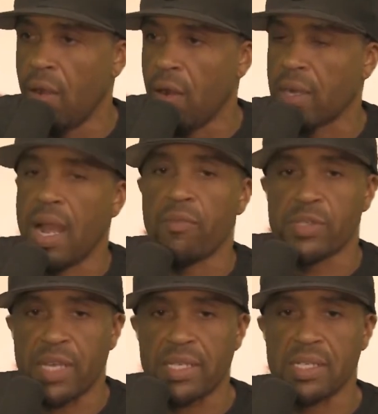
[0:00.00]
or
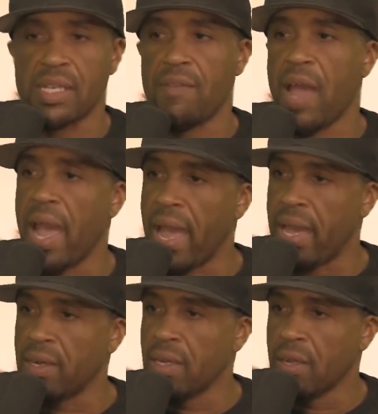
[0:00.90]
conversations I've
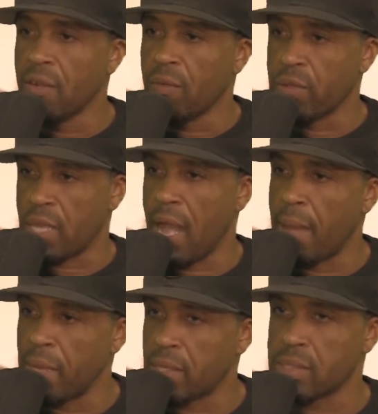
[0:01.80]
had with
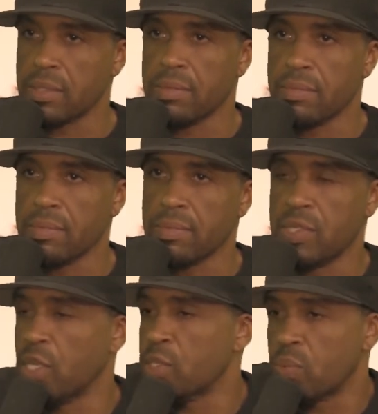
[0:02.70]
comics,
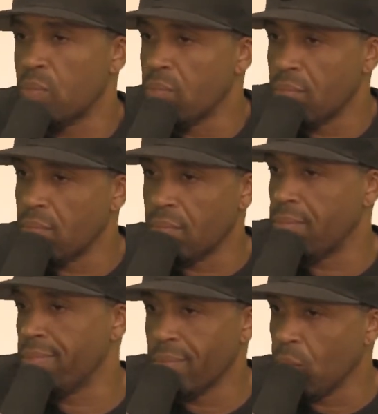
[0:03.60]
just
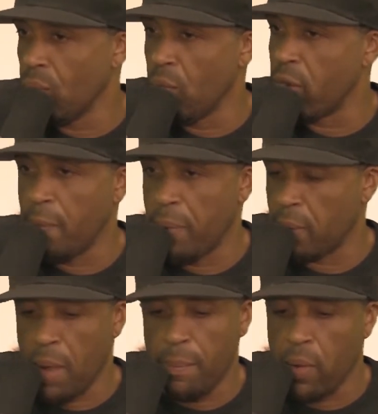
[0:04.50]
wanting to
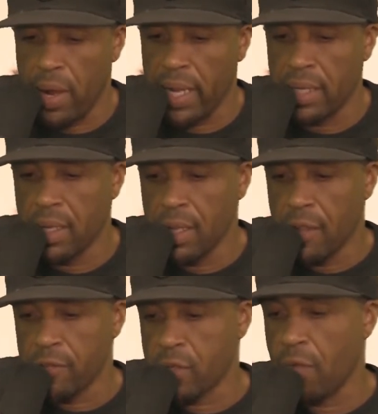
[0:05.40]
pick my brain.
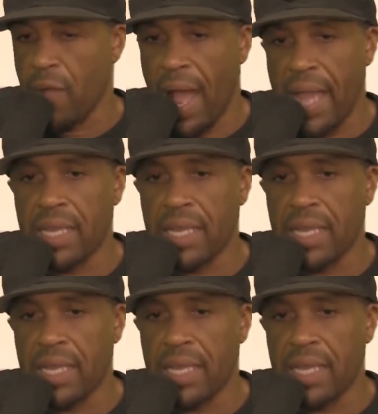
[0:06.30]
So if I